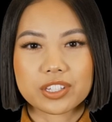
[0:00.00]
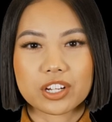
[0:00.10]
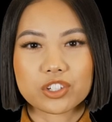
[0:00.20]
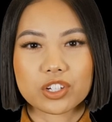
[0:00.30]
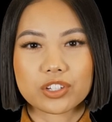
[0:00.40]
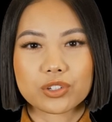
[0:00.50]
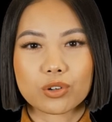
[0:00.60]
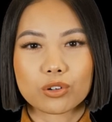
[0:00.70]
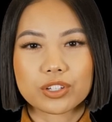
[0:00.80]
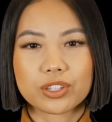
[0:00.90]
touches
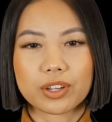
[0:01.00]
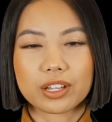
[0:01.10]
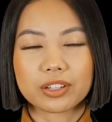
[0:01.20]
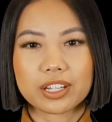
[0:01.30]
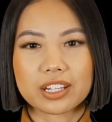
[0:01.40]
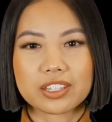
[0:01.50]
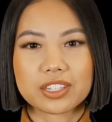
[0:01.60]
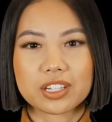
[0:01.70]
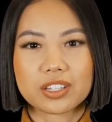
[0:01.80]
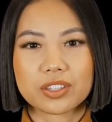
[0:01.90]
or slightly
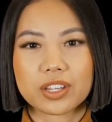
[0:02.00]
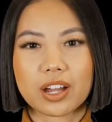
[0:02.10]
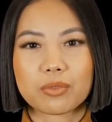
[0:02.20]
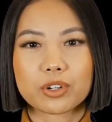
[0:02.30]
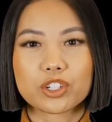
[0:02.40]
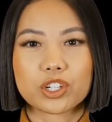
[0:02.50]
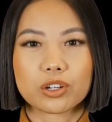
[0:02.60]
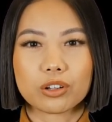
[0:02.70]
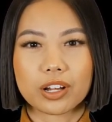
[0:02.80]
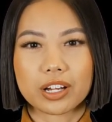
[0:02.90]
exceeds the upper
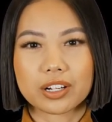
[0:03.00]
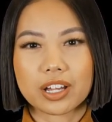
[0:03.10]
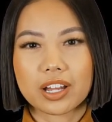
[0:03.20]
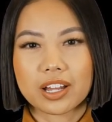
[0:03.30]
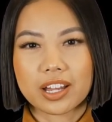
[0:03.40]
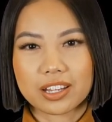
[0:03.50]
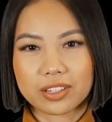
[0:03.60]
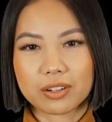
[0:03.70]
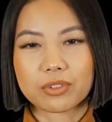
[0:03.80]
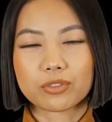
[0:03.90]
channel line and
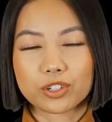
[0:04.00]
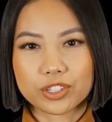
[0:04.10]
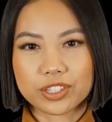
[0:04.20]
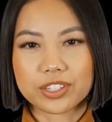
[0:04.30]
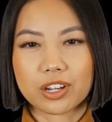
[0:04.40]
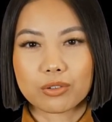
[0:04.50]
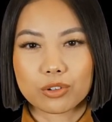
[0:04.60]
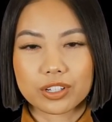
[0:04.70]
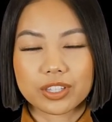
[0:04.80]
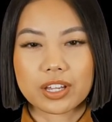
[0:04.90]
then reverses
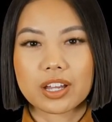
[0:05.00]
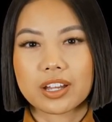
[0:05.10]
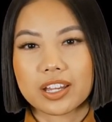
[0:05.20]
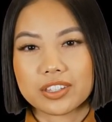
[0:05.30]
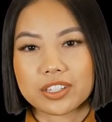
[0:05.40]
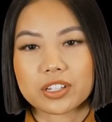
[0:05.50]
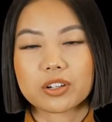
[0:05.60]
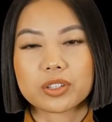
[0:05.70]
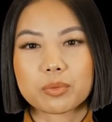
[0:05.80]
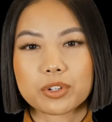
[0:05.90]
downwards. It
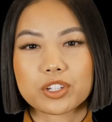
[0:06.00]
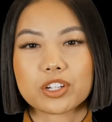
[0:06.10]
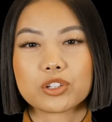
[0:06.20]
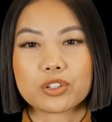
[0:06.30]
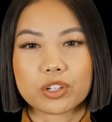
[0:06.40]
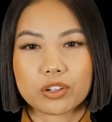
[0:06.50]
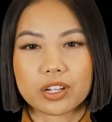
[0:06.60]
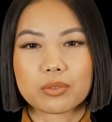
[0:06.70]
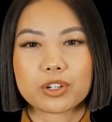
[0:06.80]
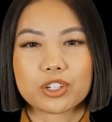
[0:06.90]
signals a potential selling
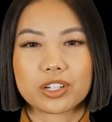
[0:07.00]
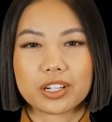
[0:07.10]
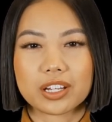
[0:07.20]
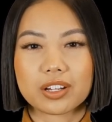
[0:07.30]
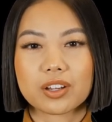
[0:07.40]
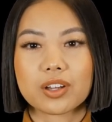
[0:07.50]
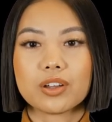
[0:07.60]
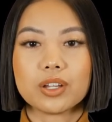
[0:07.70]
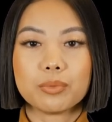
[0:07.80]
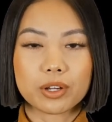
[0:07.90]
opportunity.
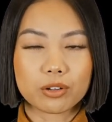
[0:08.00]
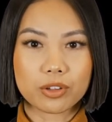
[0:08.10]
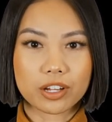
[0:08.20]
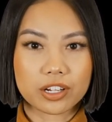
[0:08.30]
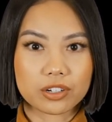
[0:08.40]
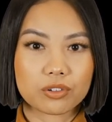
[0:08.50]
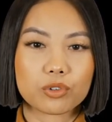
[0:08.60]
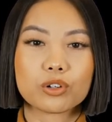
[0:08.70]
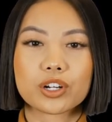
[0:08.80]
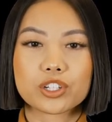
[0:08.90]
The middle line,
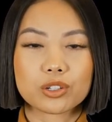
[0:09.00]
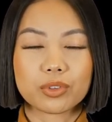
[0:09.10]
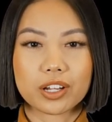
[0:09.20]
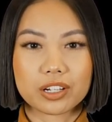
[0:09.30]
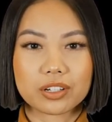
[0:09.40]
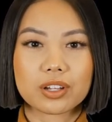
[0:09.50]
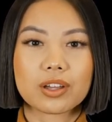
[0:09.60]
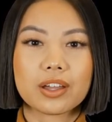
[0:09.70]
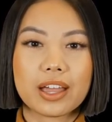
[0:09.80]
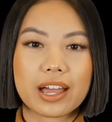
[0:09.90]
regression line,
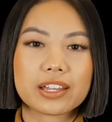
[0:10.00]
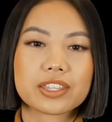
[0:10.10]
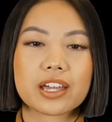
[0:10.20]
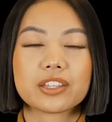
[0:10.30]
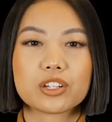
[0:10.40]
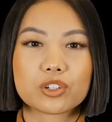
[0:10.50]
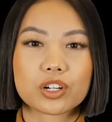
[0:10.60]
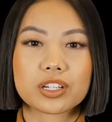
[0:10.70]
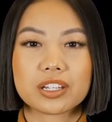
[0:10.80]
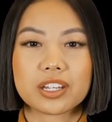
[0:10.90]
acts as a
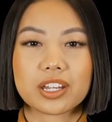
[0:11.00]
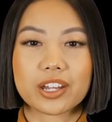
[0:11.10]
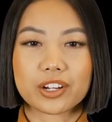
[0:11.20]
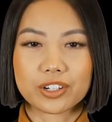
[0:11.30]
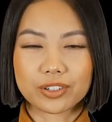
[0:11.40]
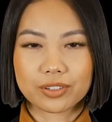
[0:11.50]
trend indicator.